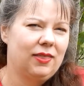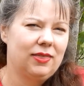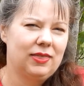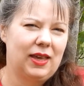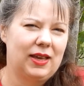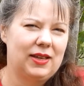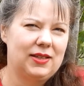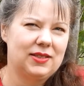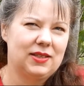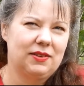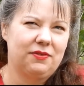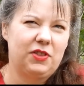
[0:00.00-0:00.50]

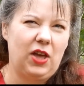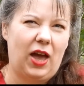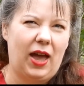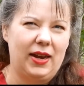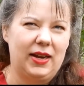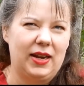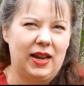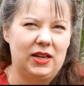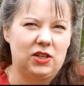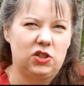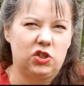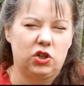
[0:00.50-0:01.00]
things of
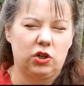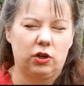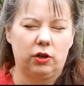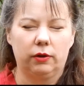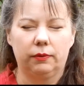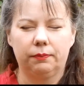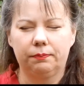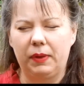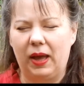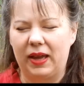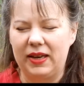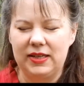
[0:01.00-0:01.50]
that
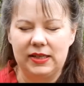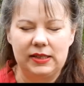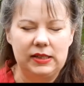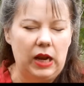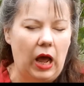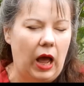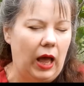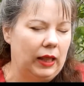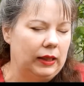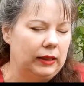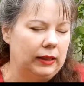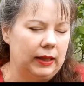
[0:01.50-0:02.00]
nature. I did
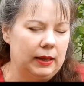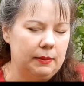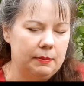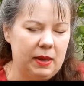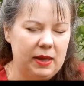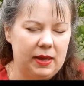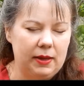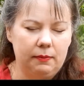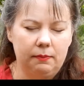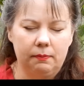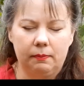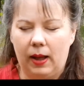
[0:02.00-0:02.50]
not
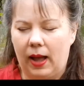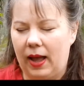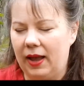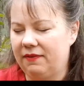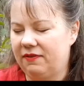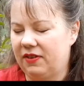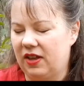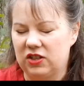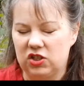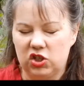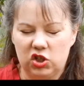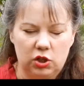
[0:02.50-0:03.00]
limit my
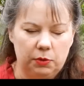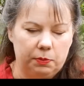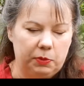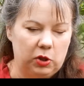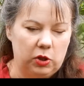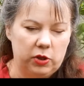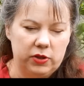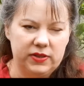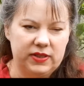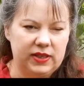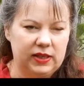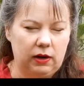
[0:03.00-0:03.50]

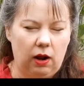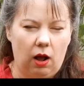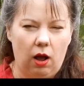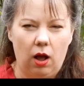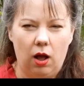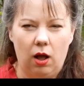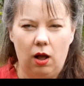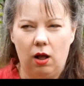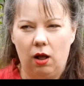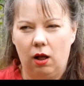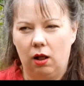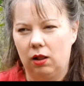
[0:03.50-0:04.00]
vegetables at
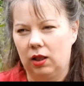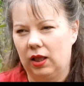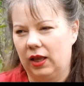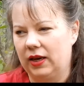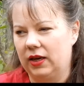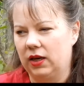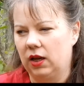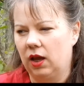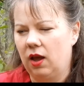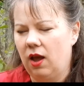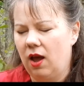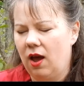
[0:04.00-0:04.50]
all,
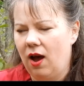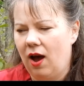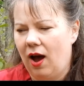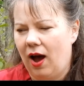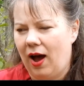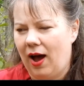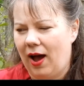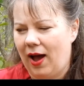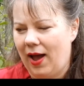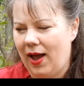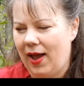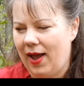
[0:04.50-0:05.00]
and
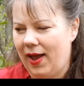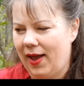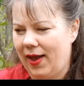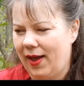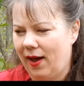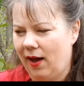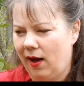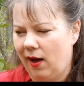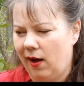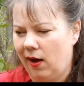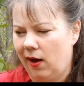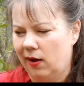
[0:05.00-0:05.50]

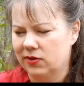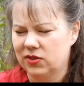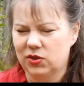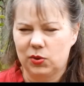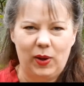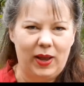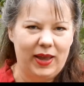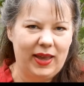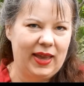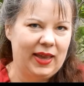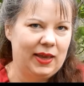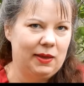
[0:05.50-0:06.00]

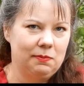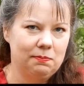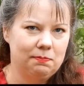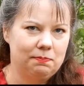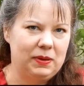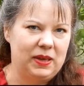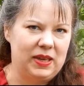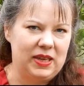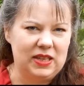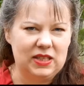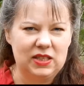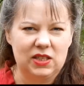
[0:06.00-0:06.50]
so I ate
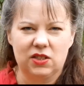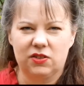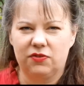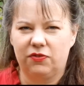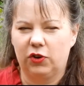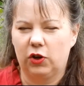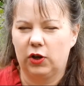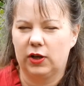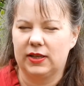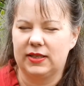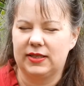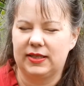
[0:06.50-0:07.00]
beans,
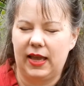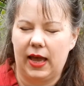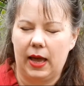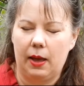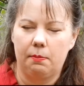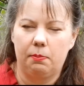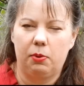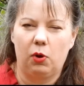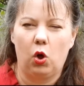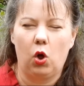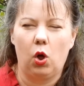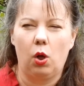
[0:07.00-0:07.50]
for
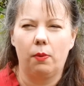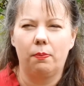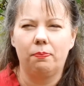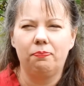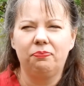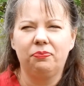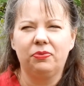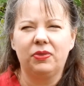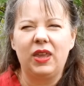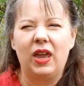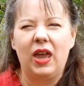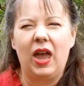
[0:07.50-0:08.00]
example.
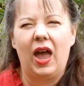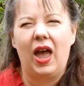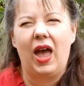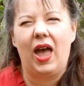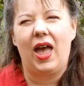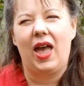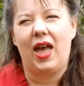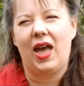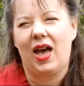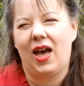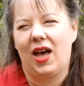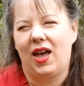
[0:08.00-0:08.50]

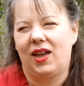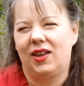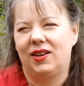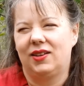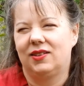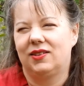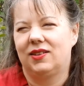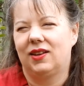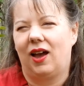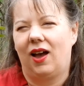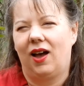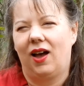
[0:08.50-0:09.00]

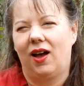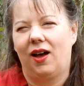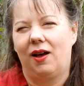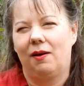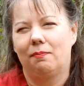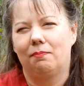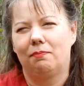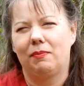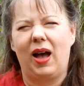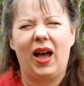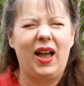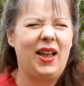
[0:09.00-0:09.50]
And
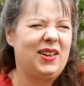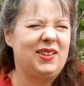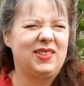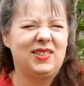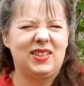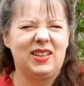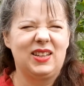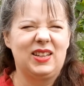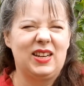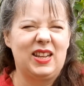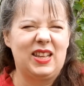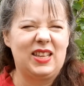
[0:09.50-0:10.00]
I
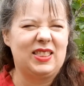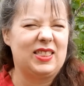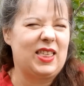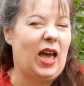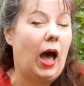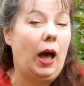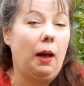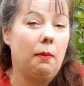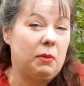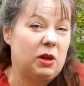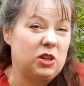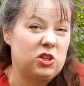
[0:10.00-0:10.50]
didn't eat
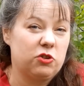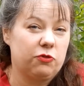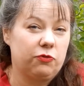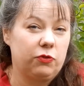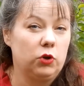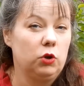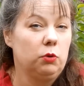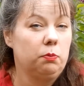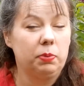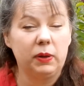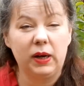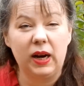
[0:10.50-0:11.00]
that much
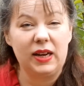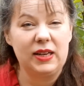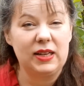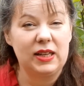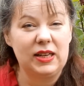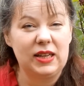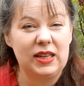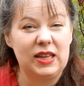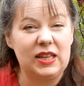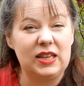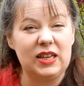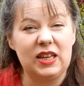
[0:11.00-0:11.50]
fruit, but I
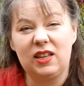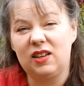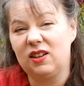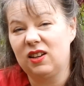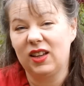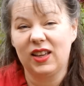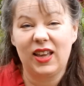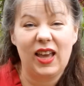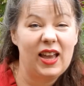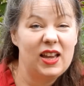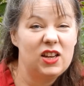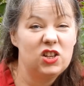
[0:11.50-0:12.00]
did eat it,
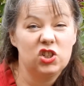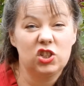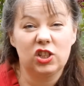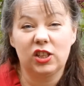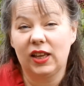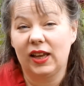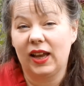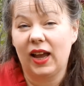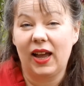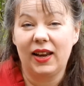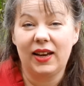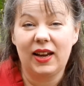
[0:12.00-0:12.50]
and
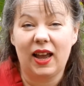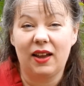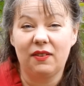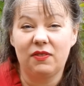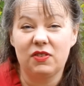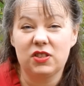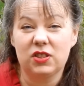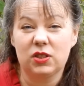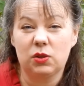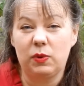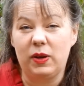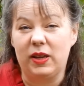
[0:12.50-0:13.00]
occasionally I'd have
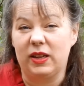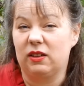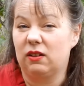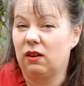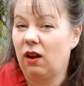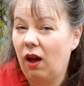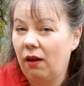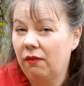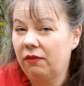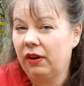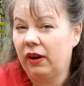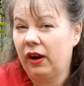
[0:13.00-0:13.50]
a sweet,
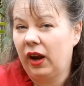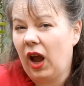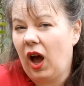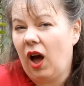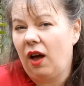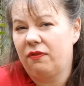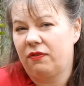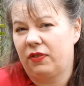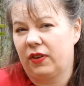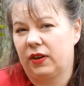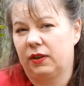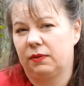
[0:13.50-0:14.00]
not very
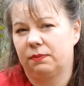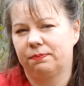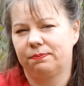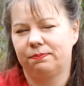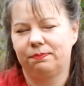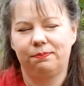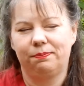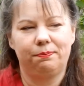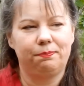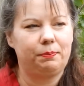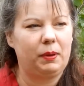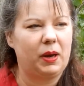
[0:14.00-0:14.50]
often.
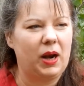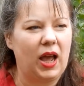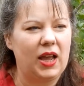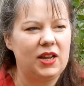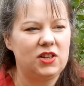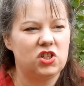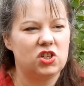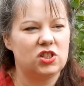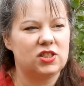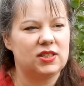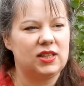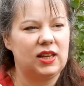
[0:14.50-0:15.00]
But I
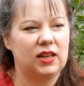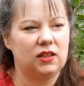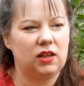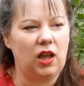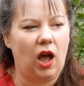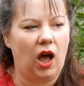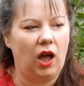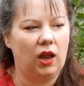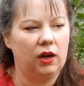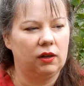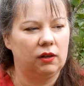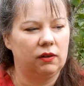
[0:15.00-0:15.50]
just had
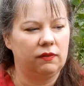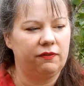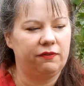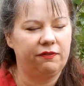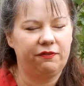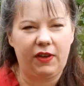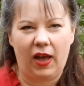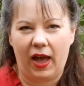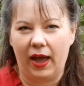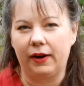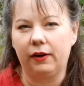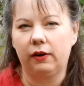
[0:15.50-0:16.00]
gotten
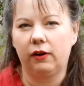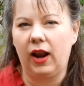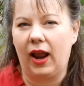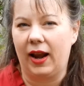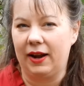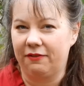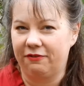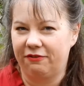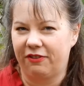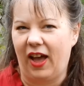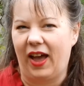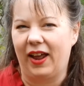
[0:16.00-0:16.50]
fatter
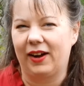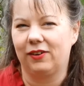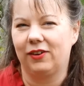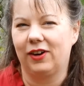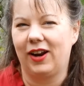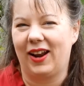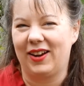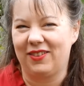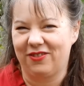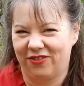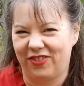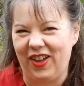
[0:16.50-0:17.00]
and
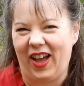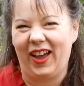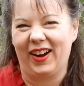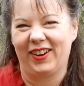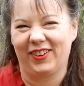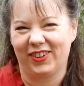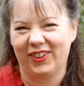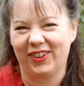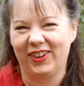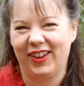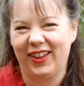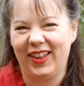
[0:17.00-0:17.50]
fatter and
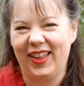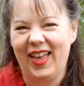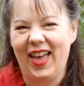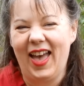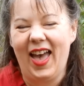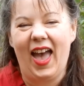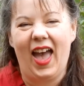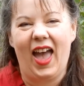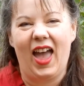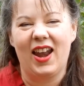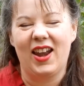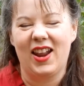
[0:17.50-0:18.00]
fatter.
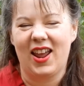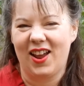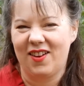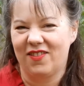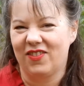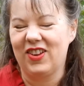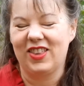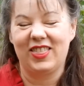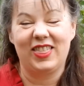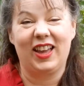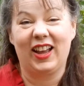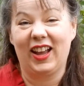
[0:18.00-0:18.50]
And
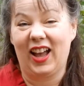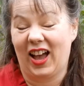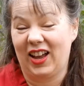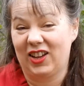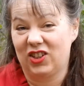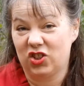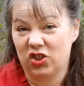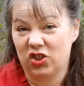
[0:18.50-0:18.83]
everything I